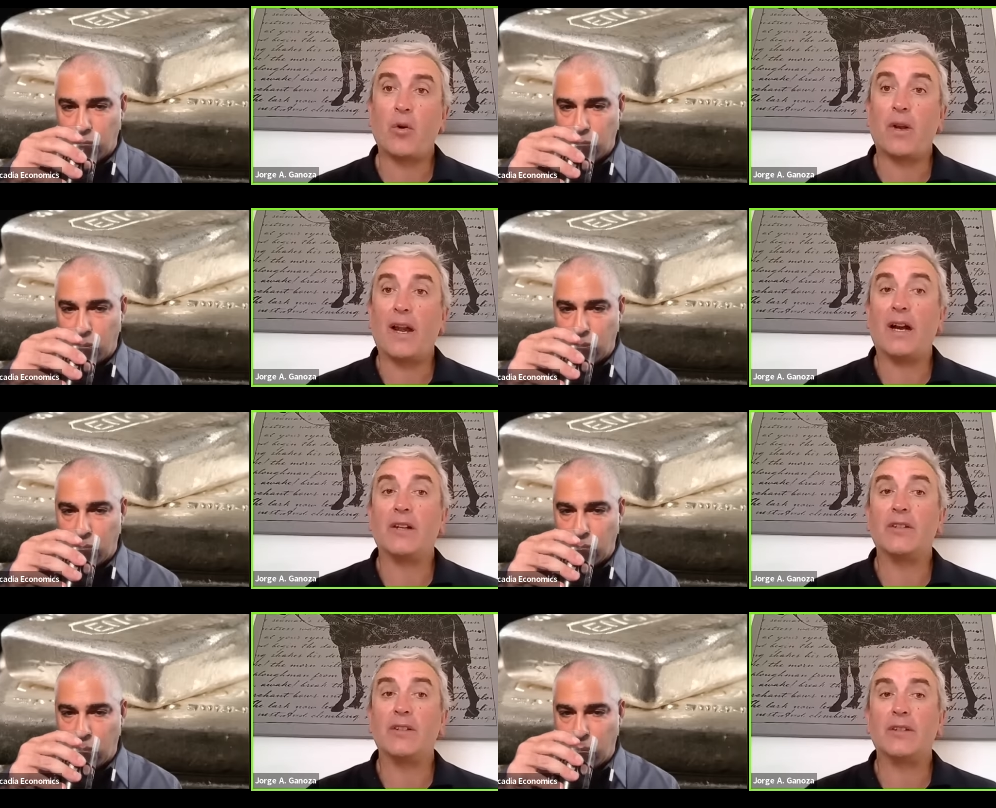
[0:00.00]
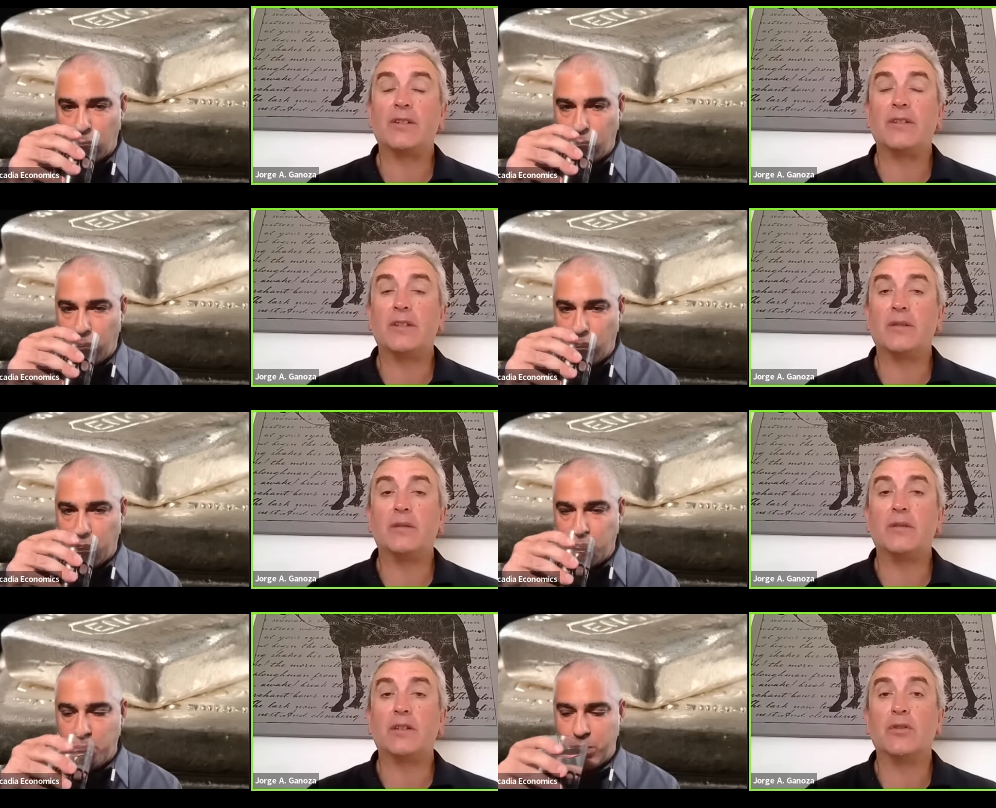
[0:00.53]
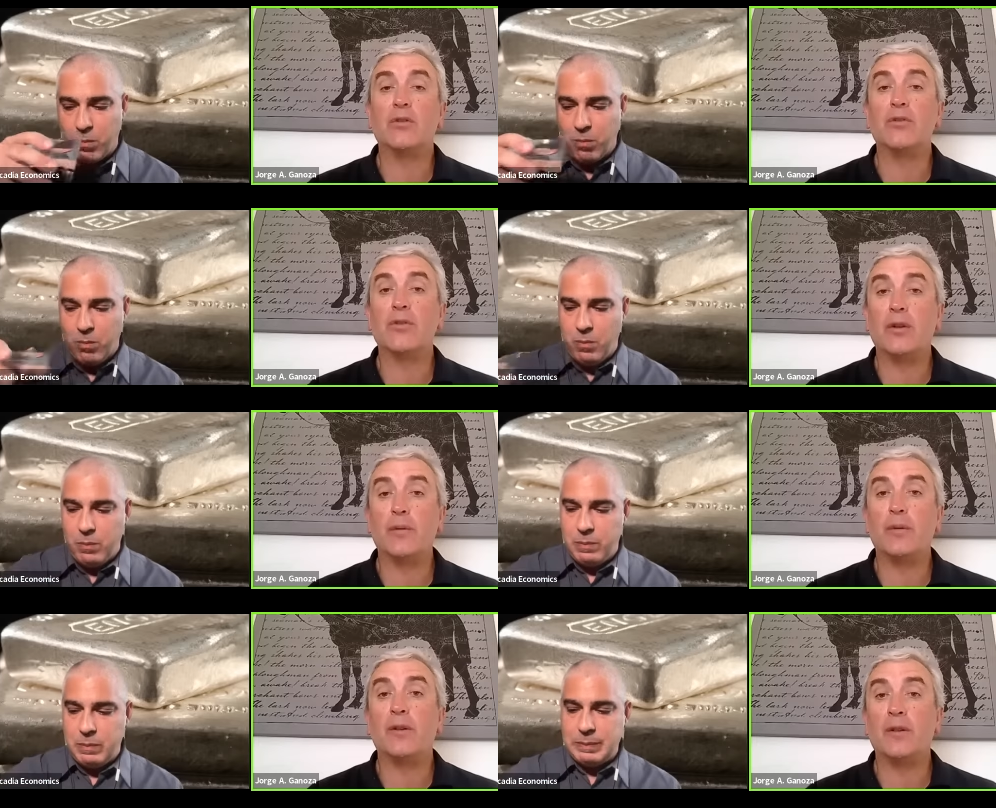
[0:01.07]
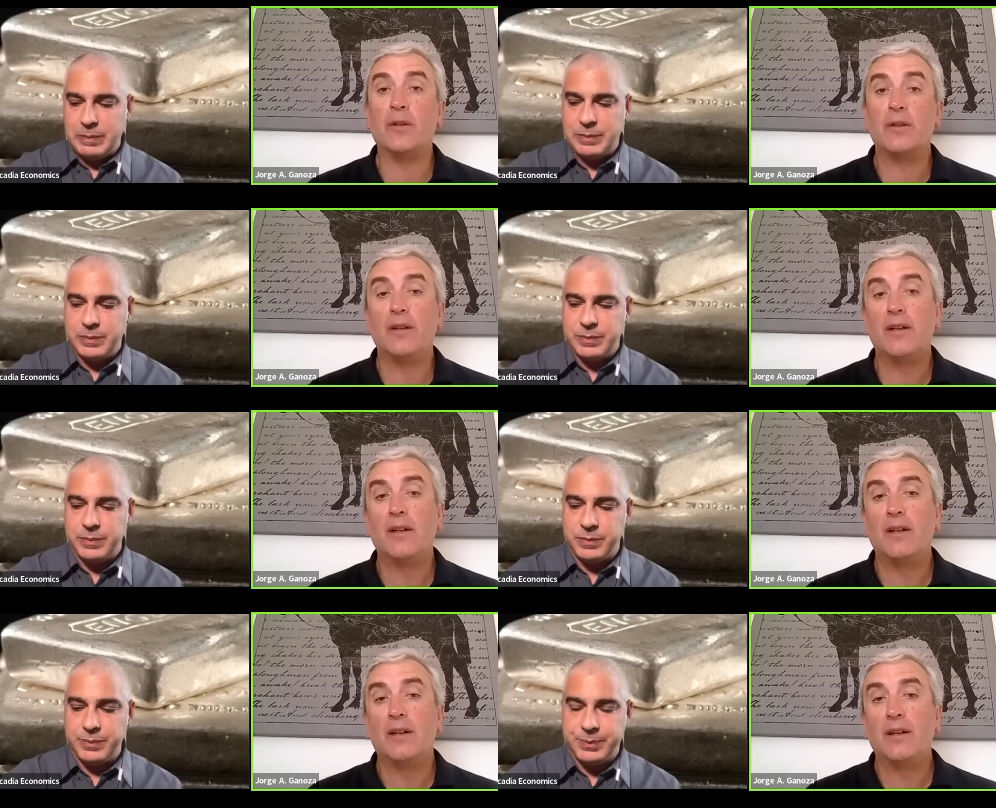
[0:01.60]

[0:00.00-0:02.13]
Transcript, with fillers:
Speaker 1: our largest silver contributor